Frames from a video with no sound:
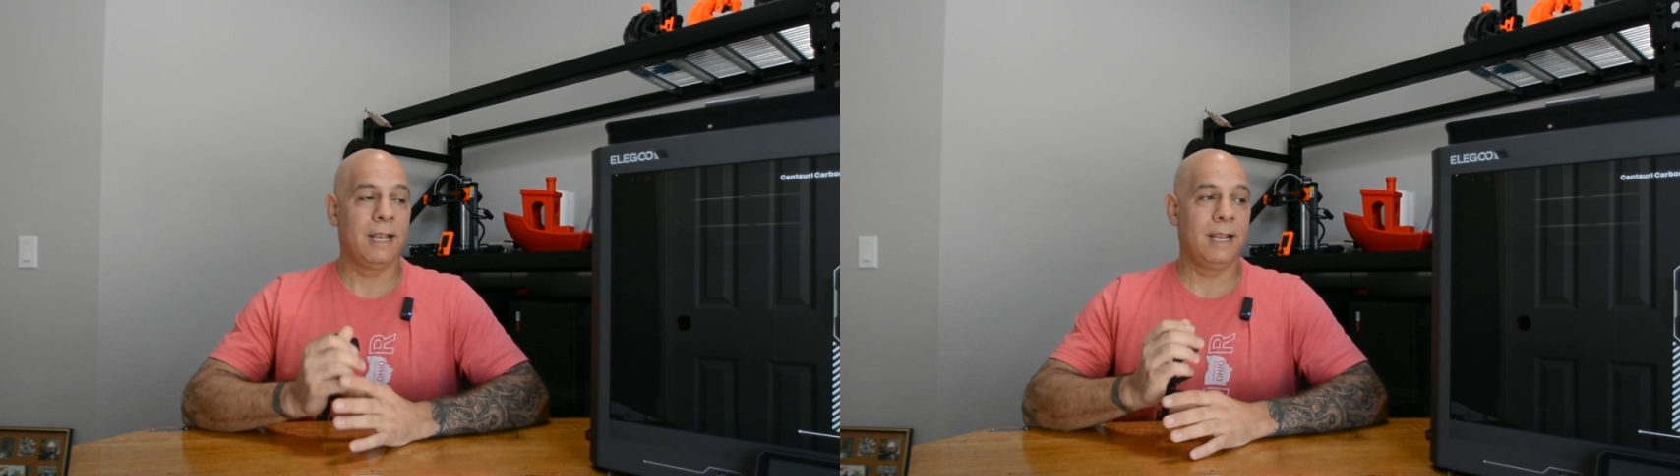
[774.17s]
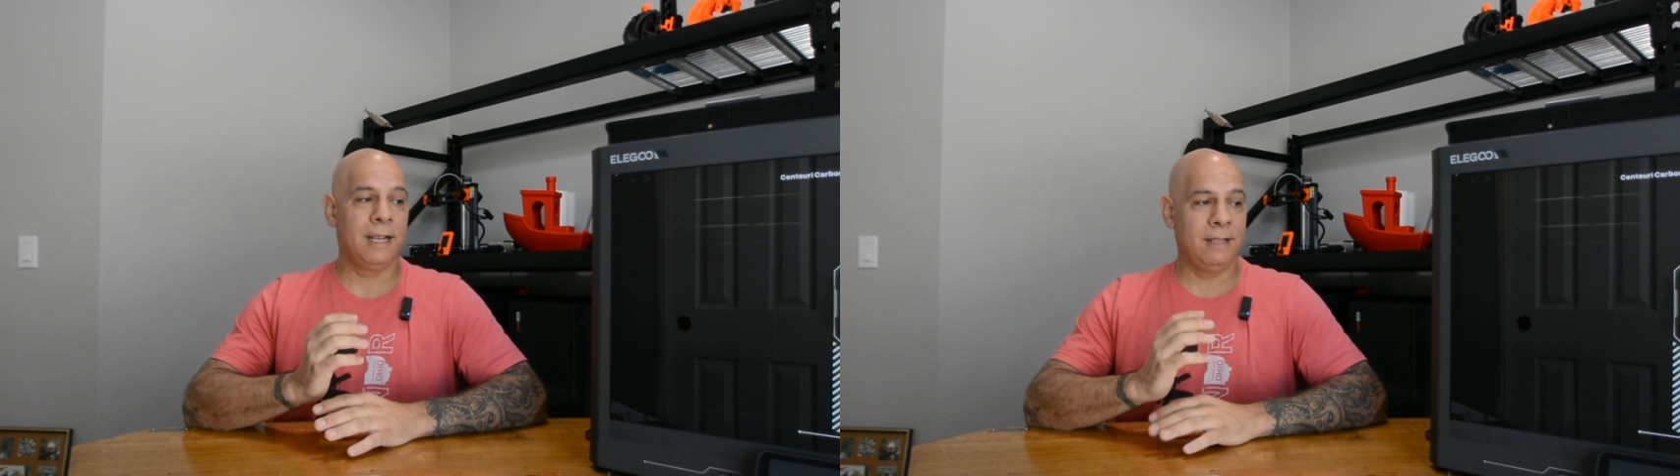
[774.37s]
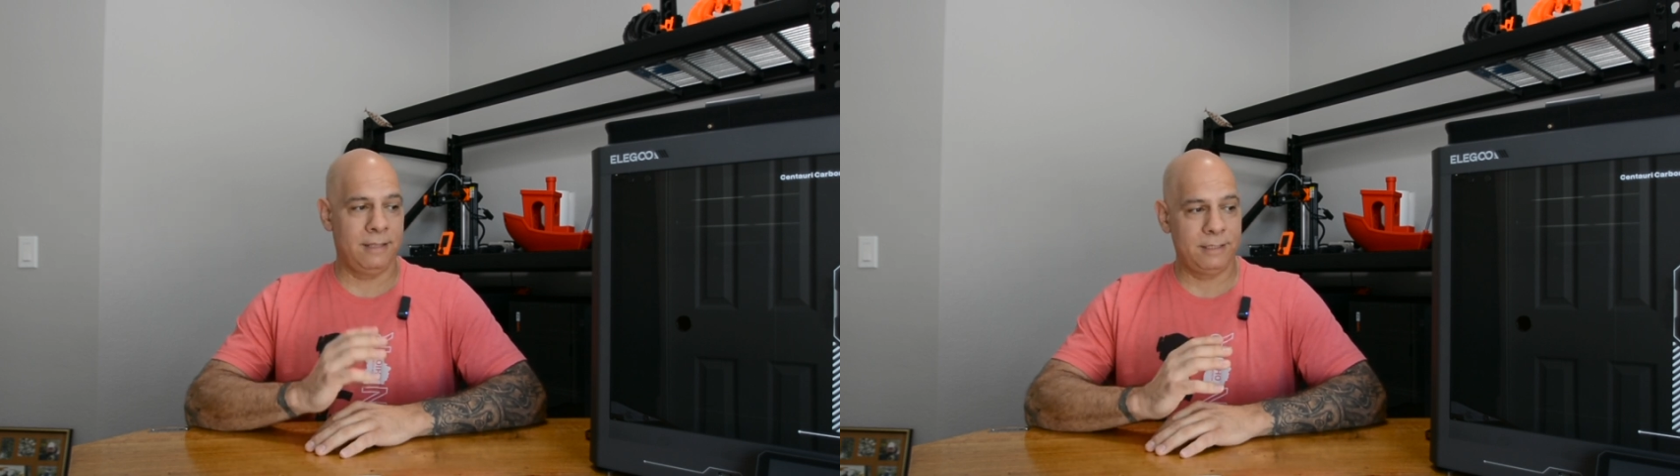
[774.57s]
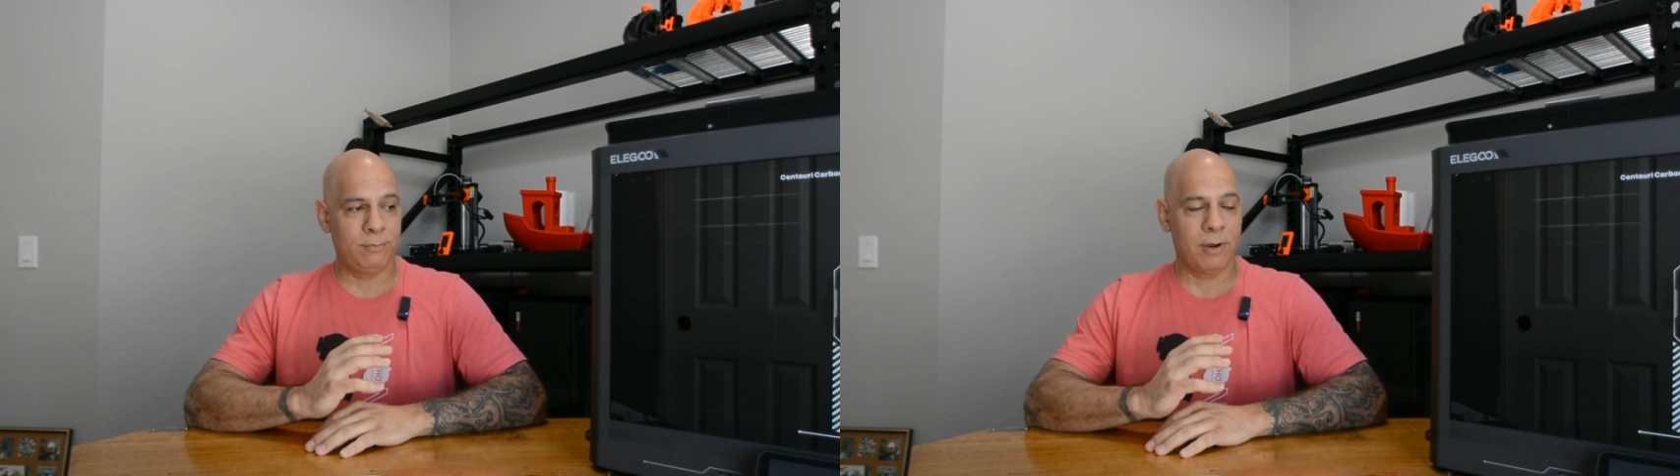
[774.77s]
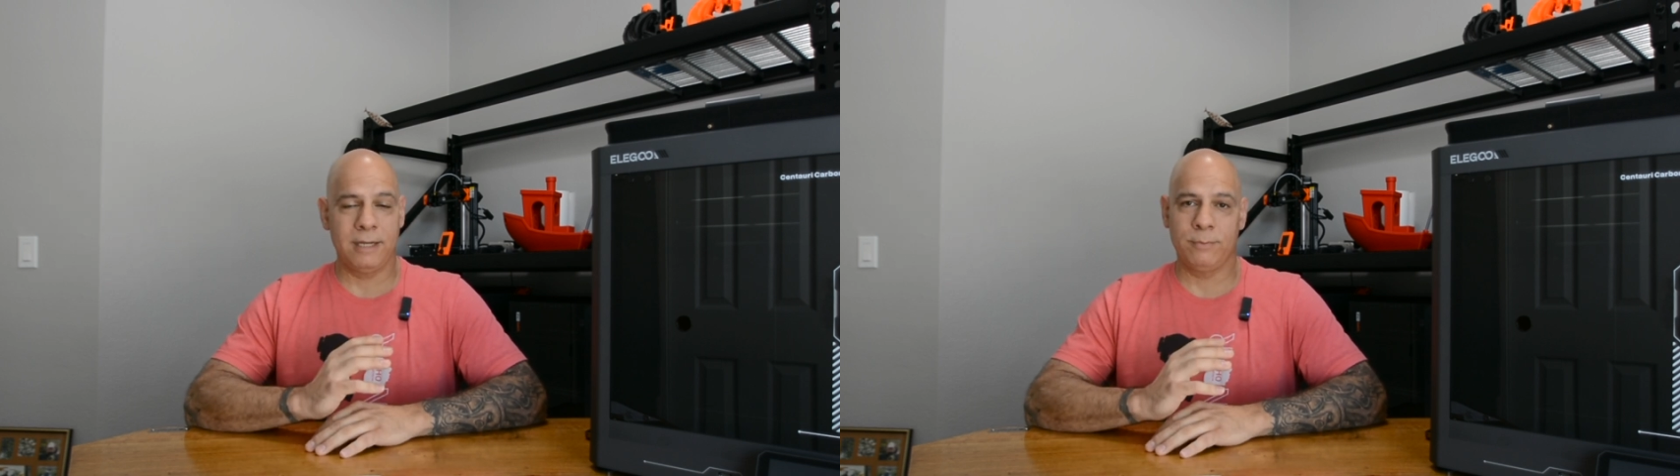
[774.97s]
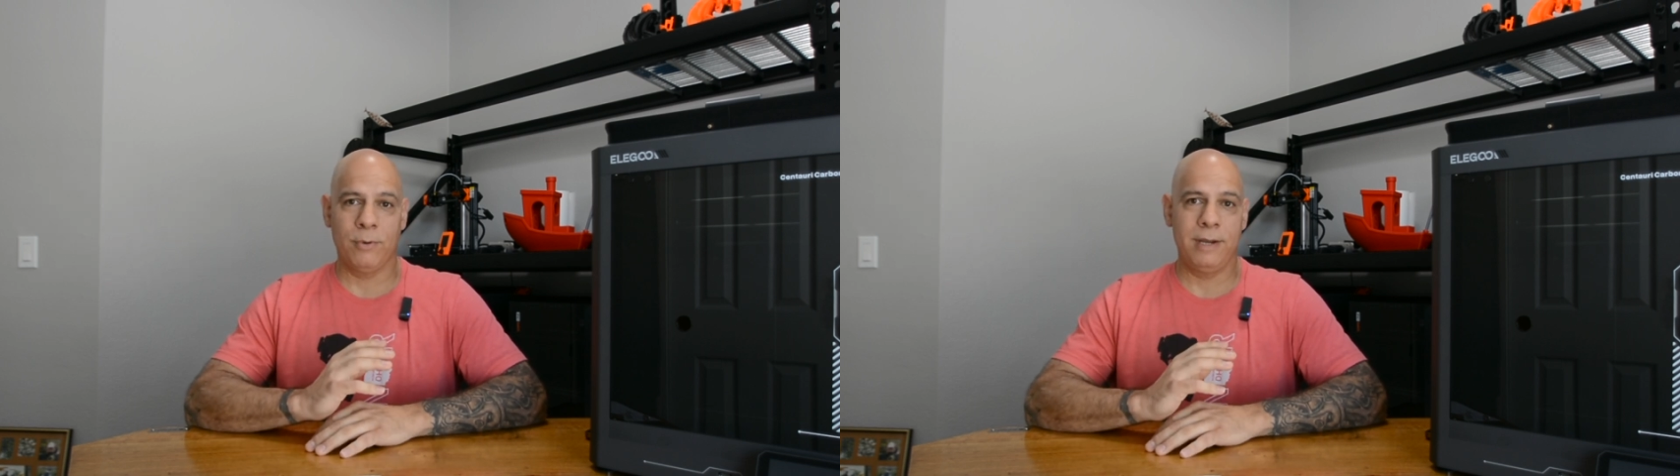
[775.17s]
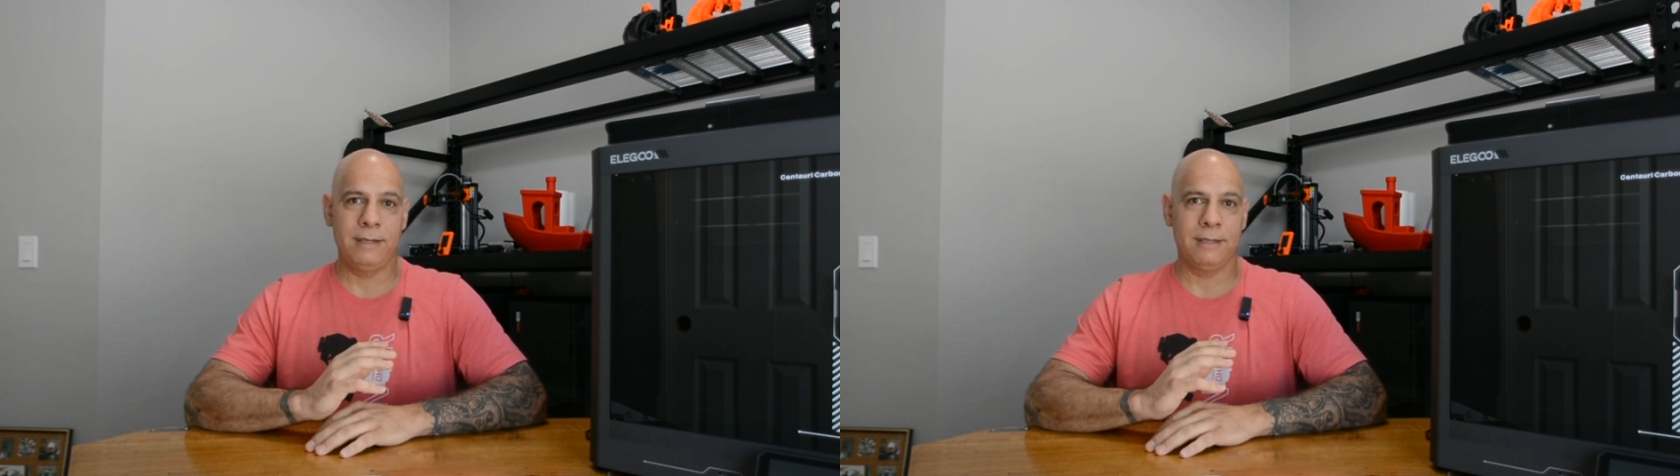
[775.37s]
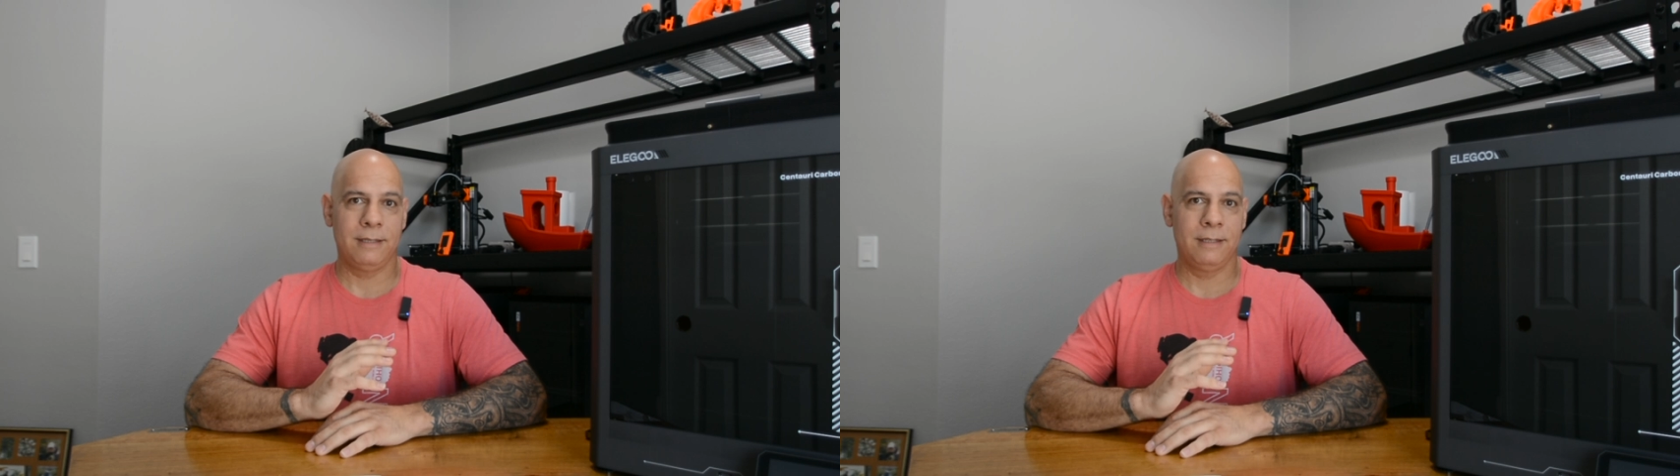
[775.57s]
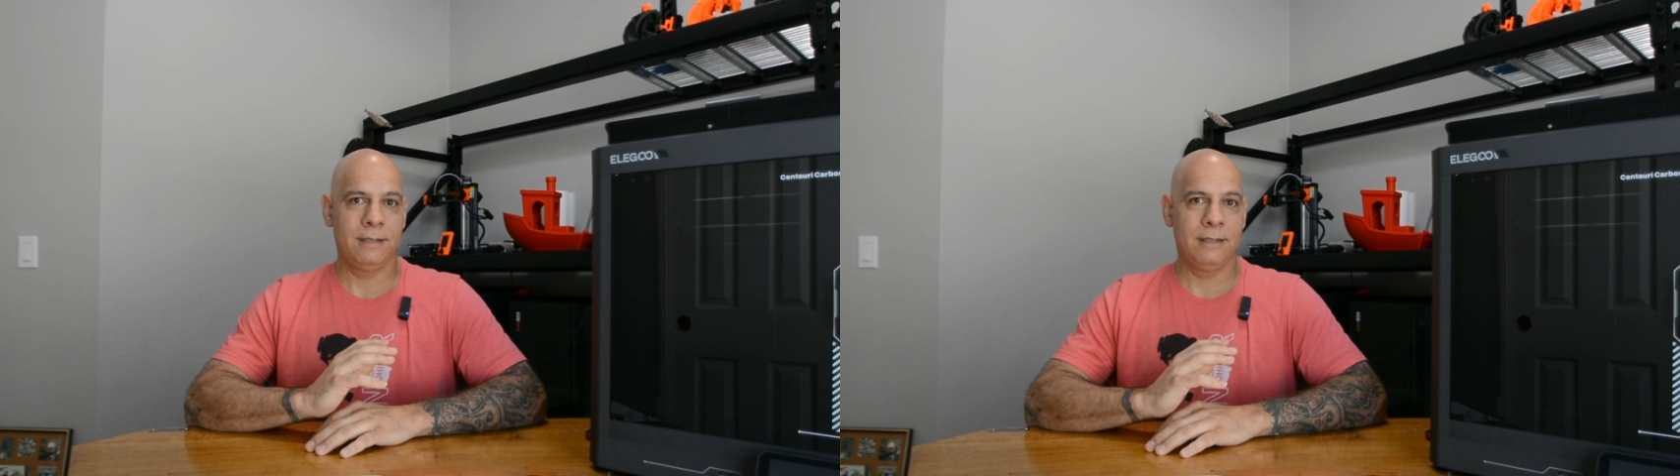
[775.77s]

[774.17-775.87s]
In this price point,